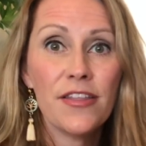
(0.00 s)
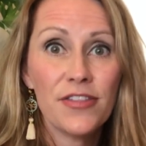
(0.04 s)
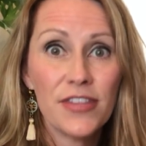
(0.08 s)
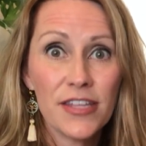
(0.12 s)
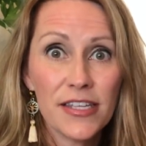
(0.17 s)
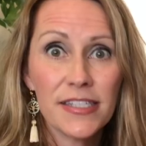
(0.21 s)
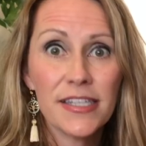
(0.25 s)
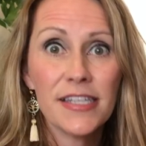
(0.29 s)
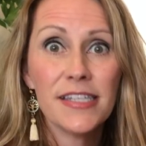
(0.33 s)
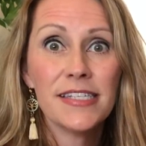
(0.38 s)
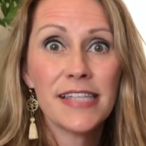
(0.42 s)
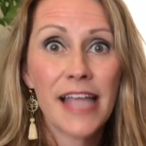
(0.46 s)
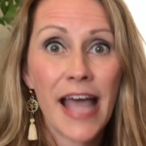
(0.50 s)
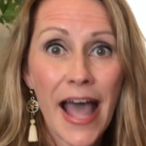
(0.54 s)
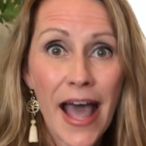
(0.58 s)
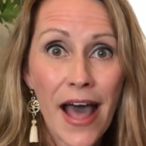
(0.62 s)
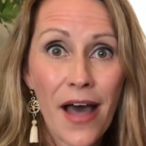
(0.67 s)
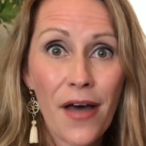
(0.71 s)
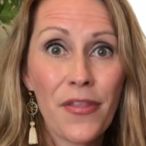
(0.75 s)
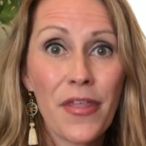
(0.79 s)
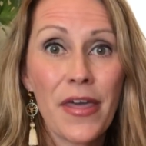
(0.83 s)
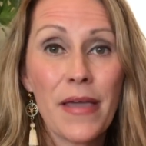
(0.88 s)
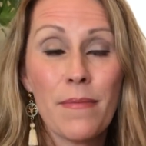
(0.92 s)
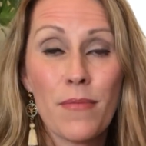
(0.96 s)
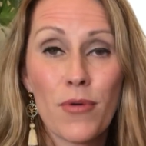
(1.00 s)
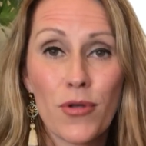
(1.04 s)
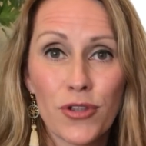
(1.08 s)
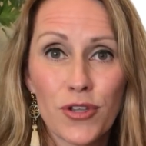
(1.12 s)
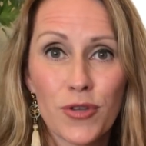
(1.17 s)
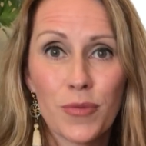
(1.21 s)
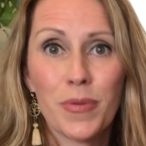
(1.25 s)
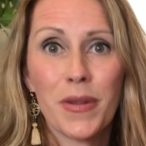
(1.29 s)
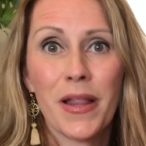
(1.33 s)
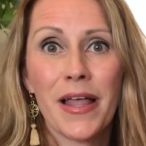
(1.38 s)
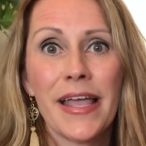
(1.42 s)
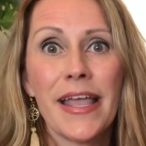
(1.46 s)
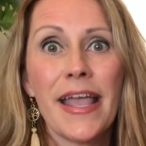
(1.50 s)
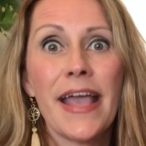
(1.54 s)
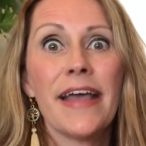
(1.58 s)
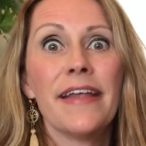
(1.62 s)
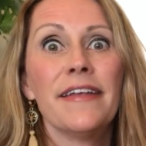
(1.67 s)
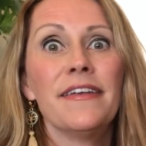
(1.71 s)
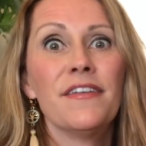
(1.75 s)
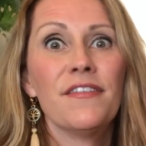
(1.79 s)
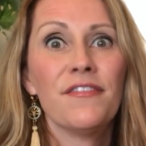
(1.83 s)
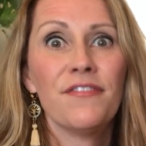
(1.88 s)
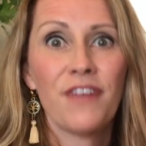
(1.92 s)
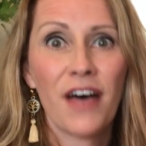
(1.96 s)
This is how they multiply
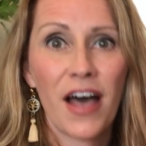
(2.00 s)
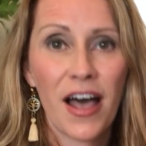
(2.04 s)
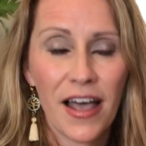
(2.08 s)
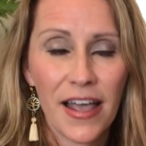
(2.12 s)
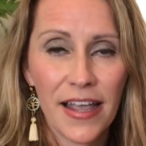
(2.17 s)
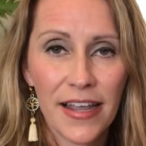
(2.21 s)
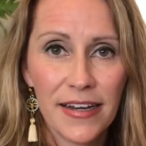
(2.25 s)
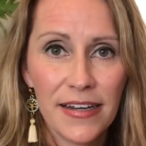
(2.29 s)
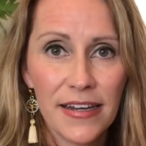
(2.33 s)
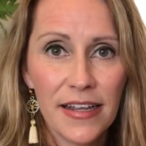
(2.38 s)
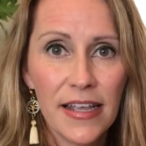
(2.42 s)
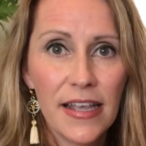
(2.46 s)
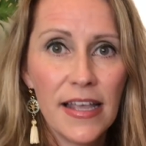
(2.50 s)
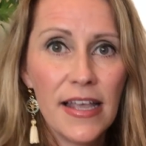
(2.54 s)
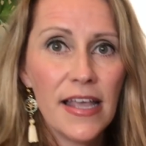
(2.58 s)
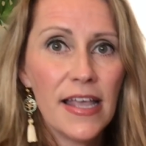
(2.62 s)
and divide.